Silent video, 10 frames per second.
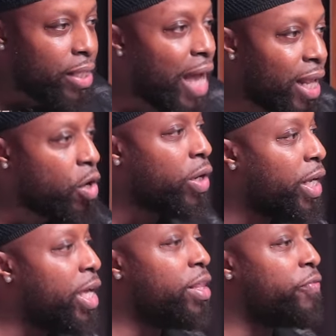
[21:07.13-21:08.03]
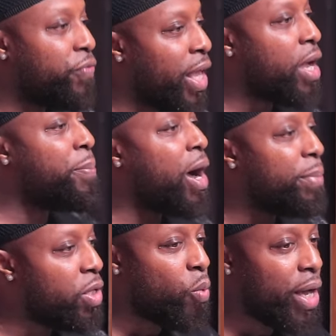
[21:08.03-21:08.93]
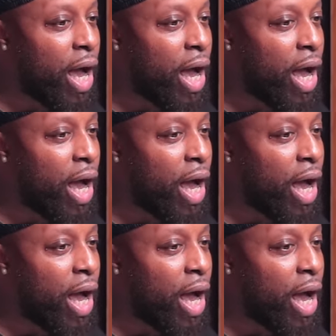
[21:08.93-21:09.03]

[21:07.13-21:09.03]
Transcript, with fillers: y'all going to either think about me the way